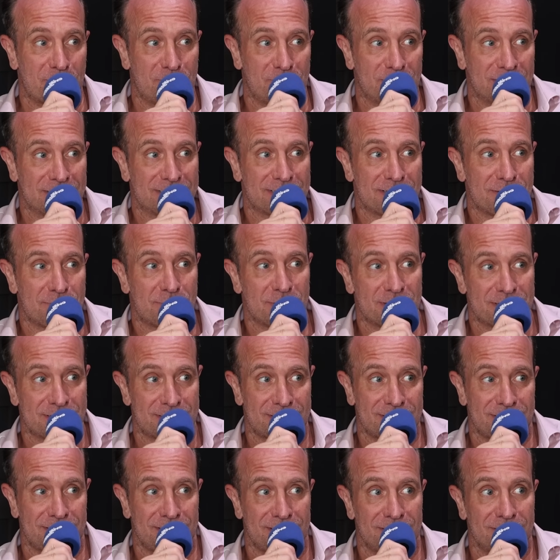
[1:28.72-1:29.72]
Busy,
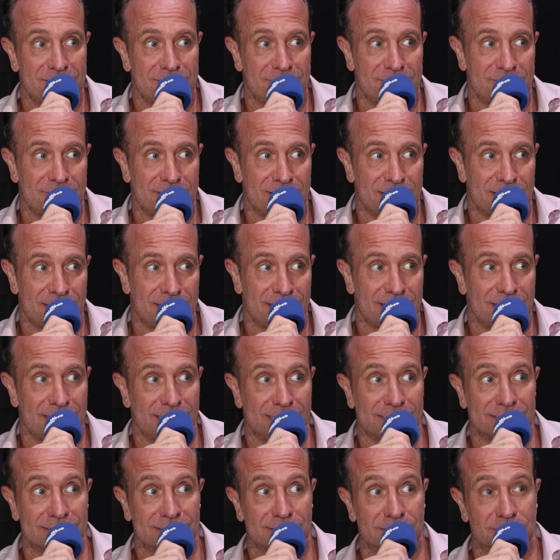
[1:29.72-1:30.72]

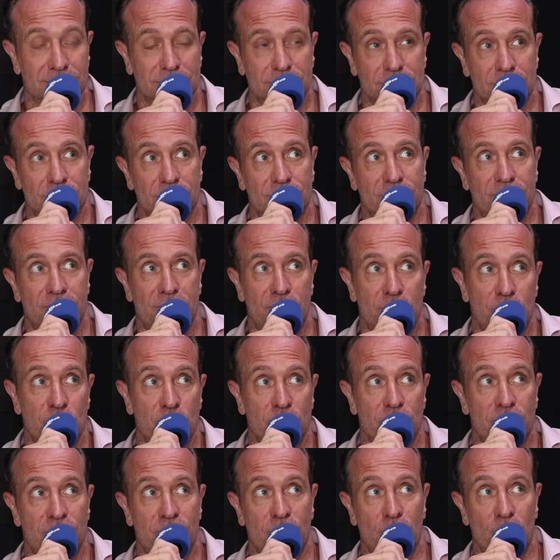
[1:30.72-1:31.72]
sort of
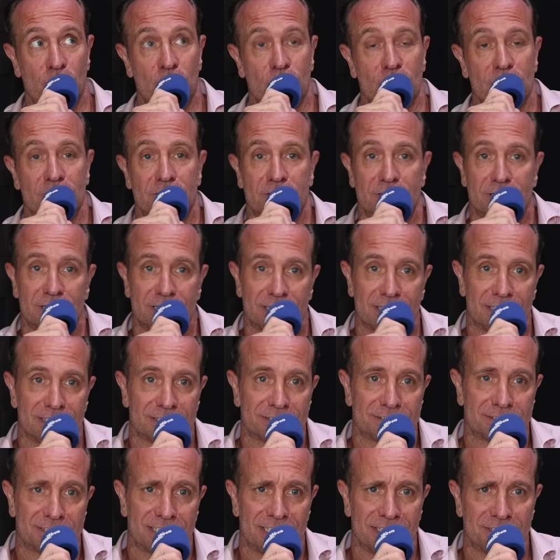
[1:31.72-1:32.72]

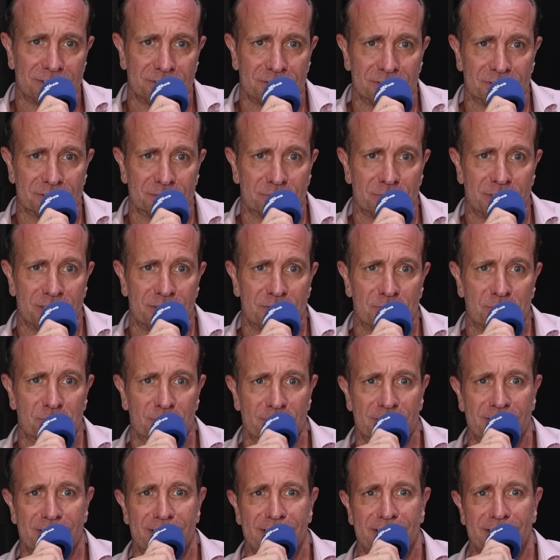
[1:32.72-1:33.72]
Q4 schedule, as we
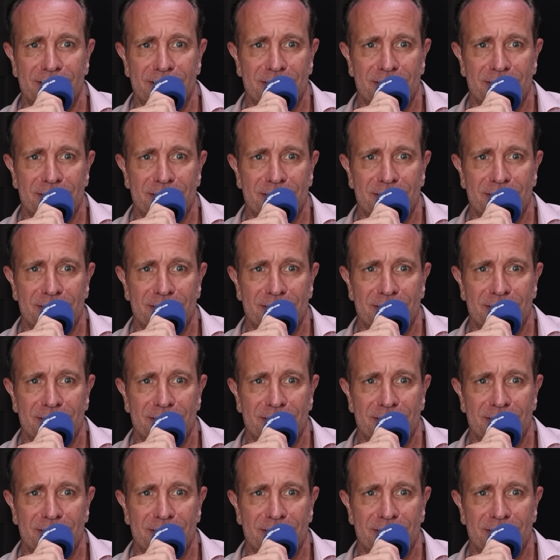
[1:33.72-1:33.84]
call it.